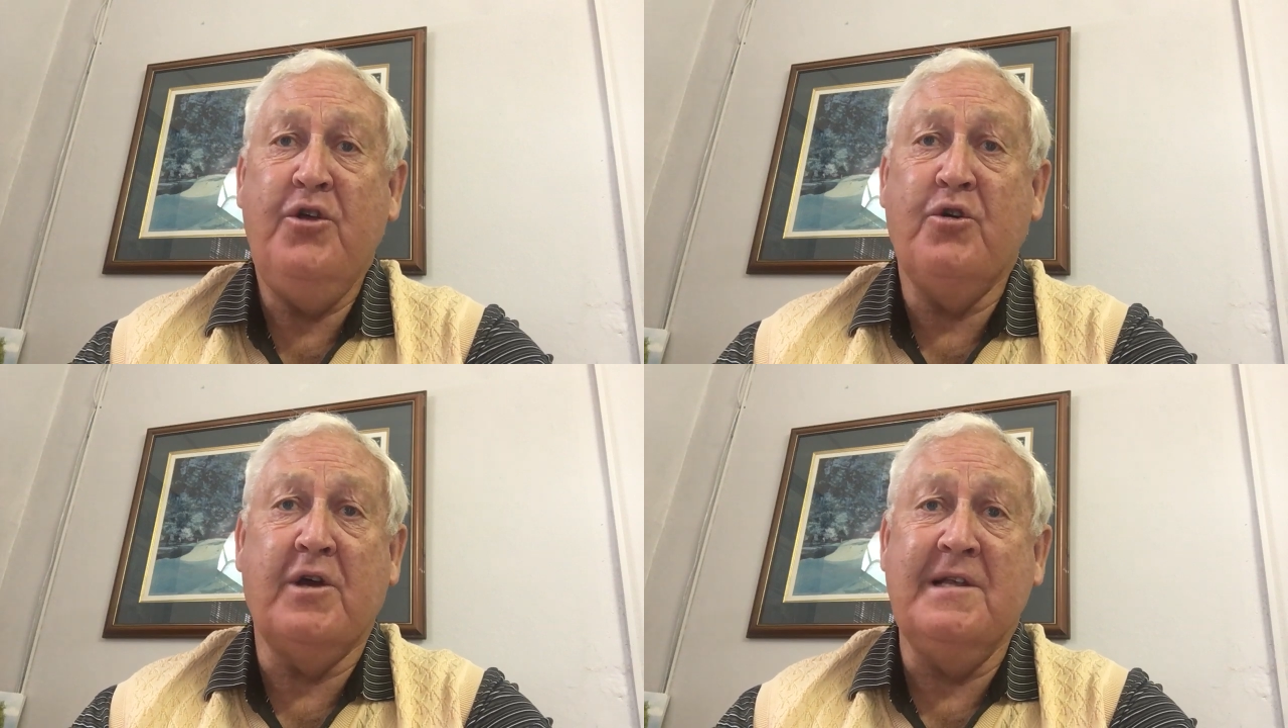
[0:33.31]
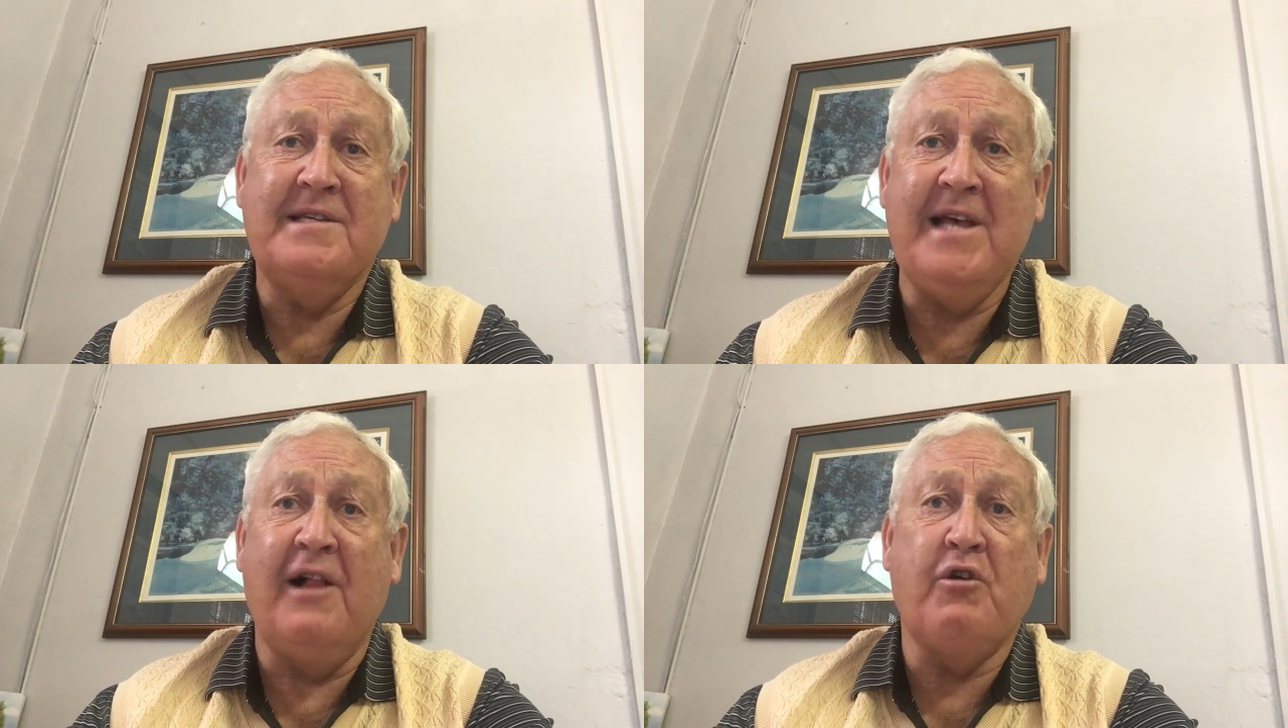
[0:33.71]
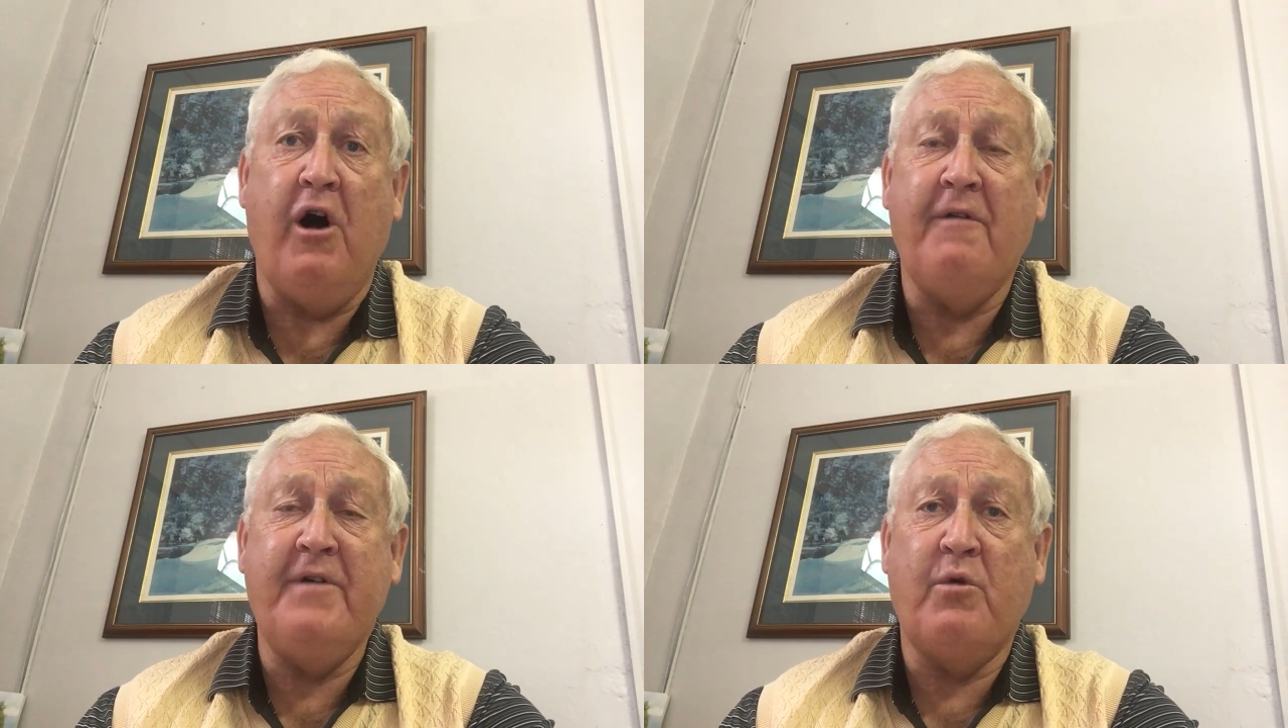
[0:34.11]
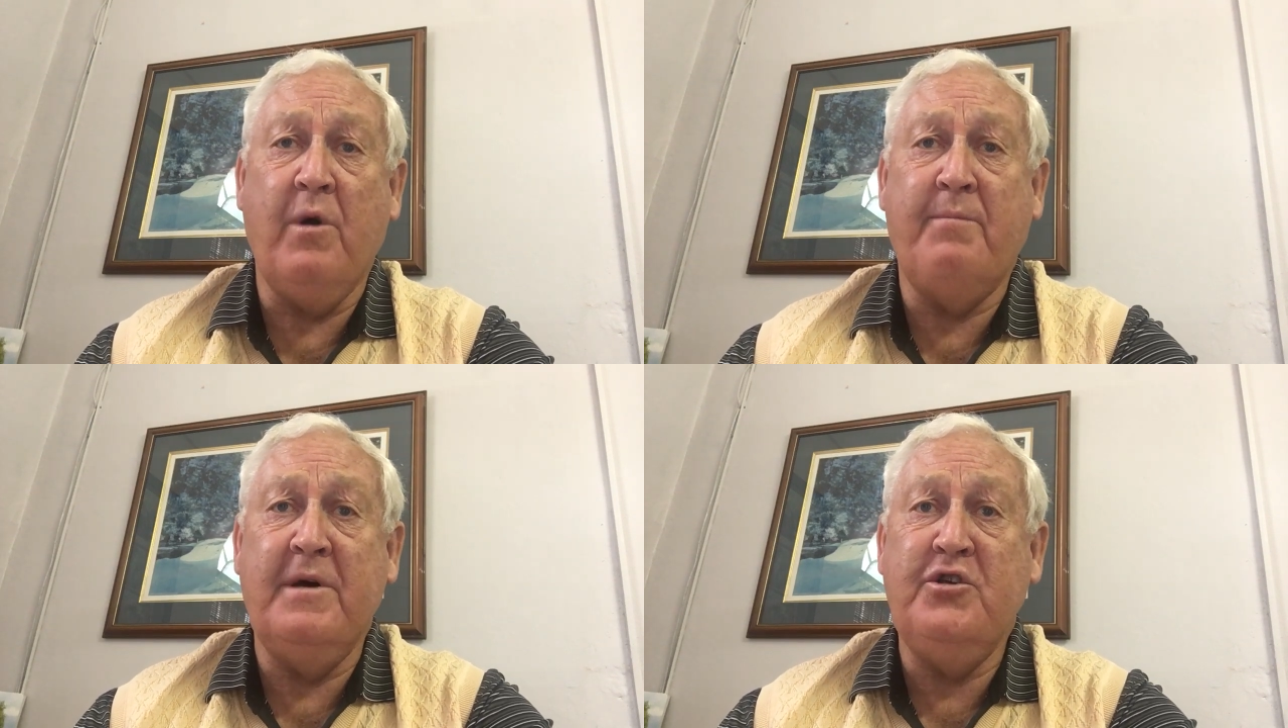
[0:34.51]
You can sell golf
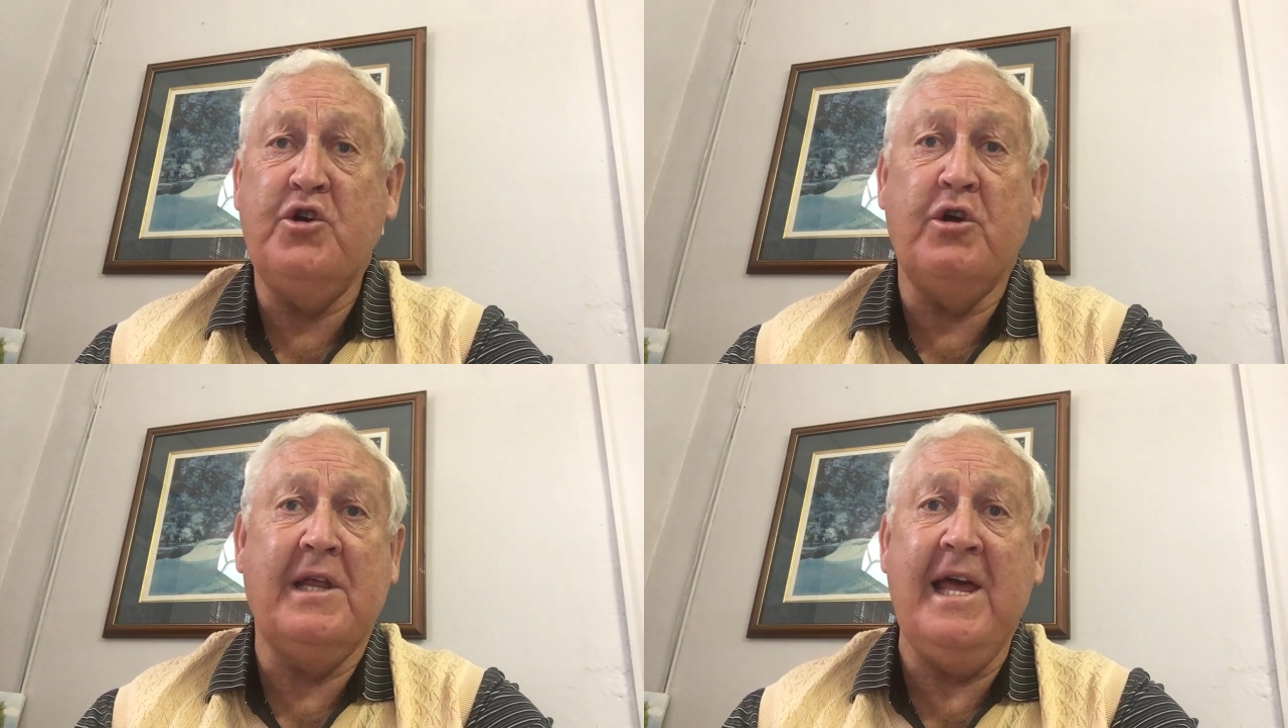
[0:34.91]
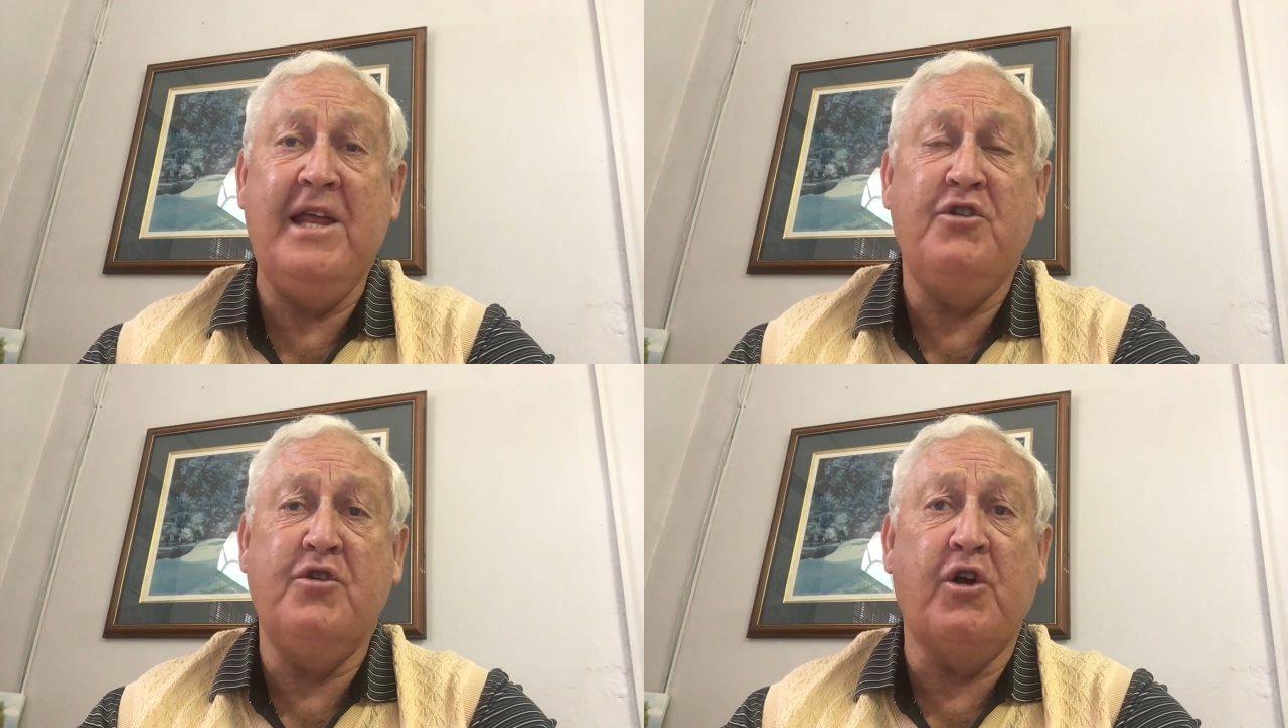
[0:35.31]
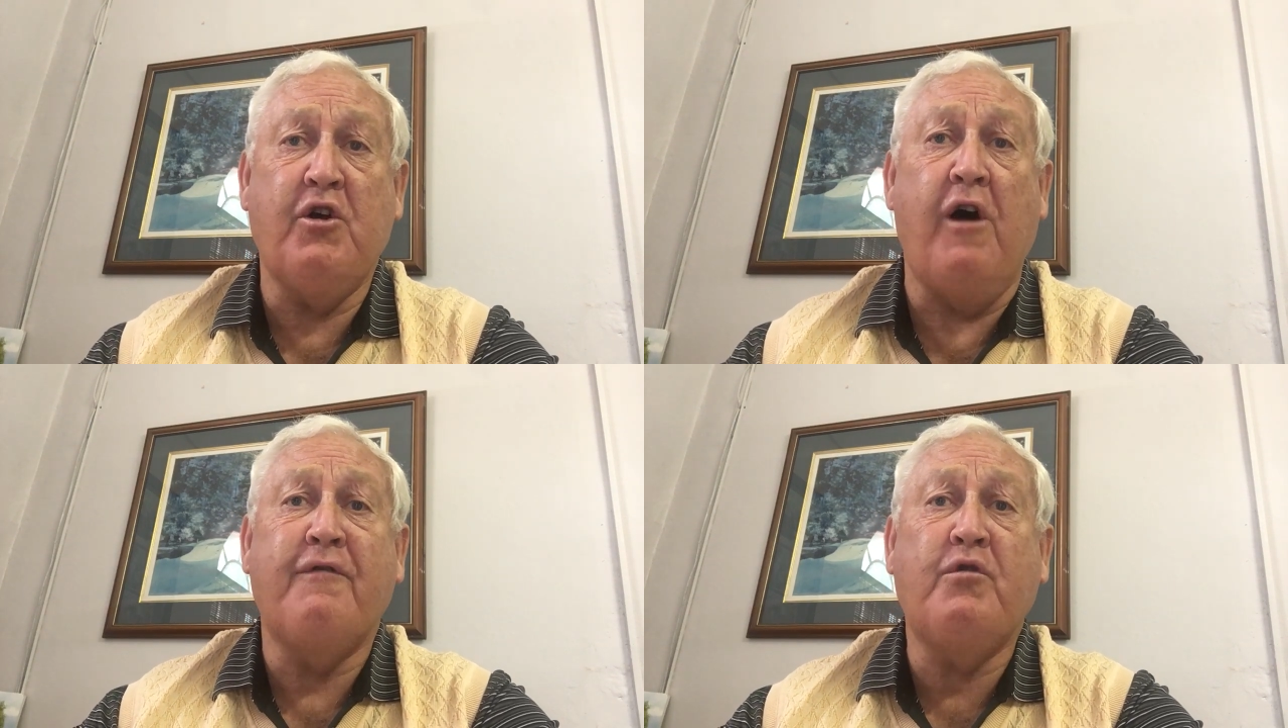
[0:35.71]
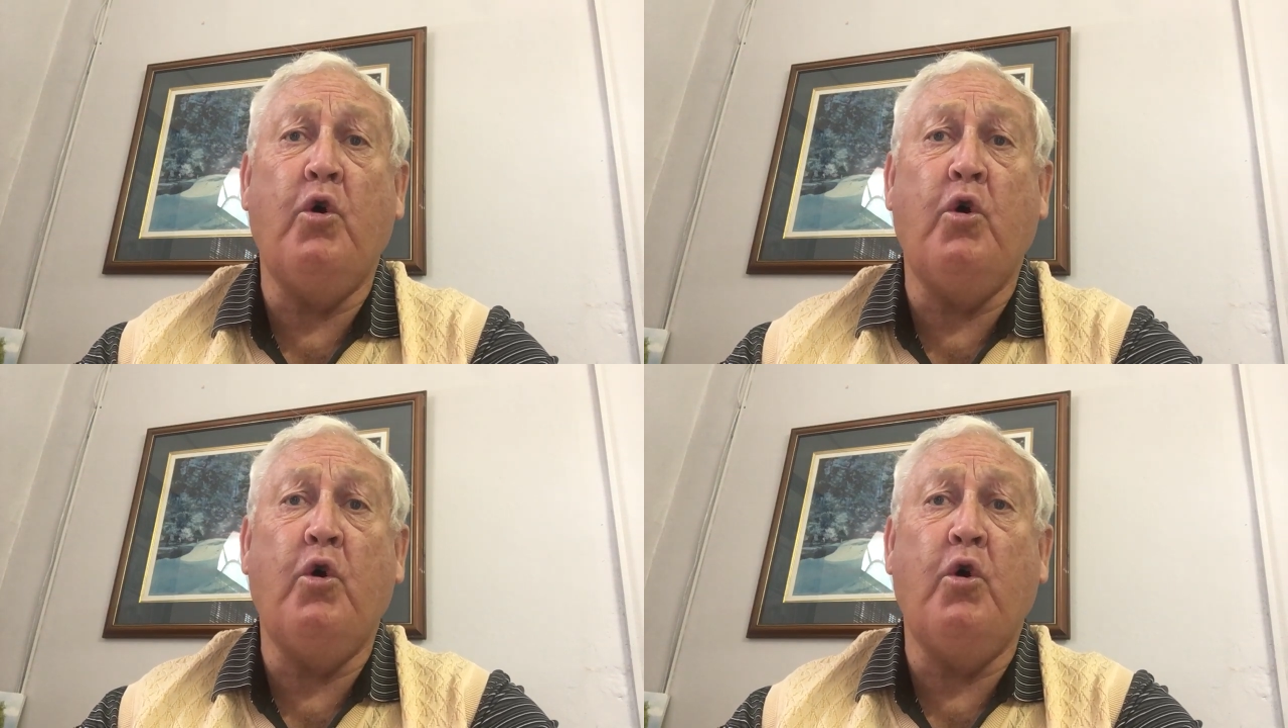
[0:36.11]
equipment. You could get into the golf